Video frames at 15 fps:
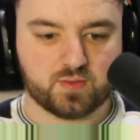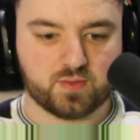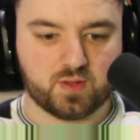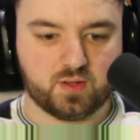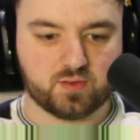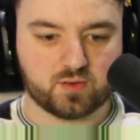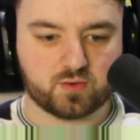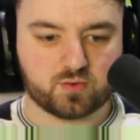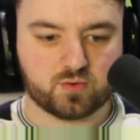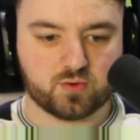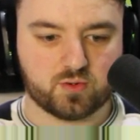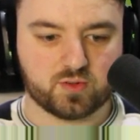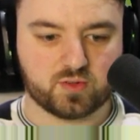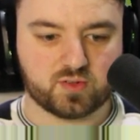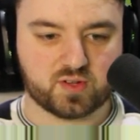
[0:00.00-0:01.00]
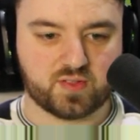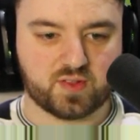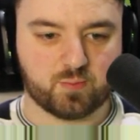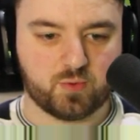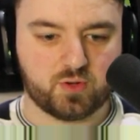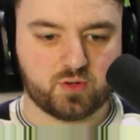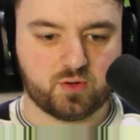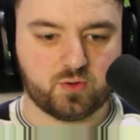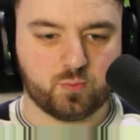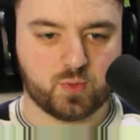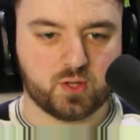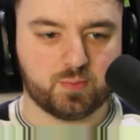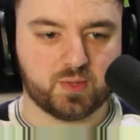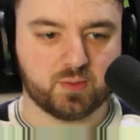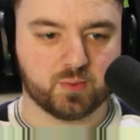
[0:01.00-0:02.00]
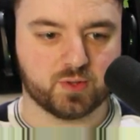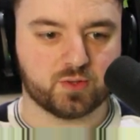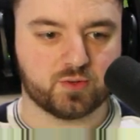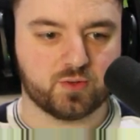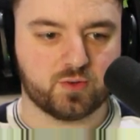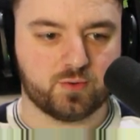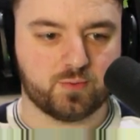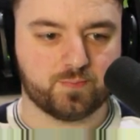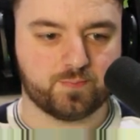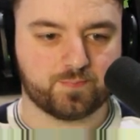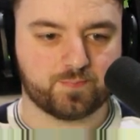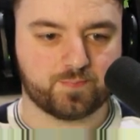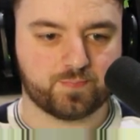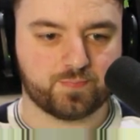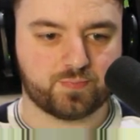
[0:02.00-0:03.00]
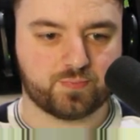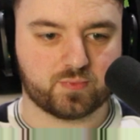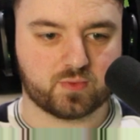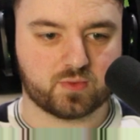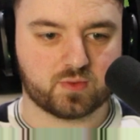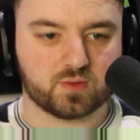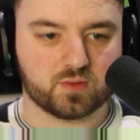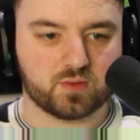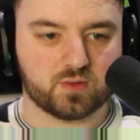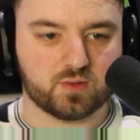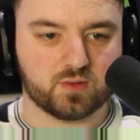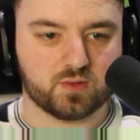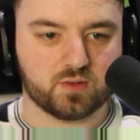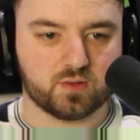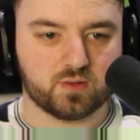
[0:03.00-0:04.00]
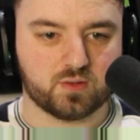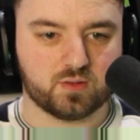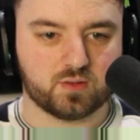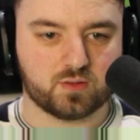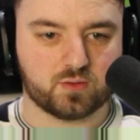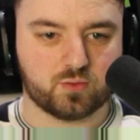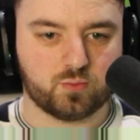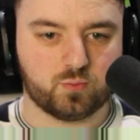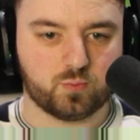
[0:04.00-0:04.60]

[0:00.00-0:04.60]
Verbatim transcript: these across, and then what you will be able to do is do.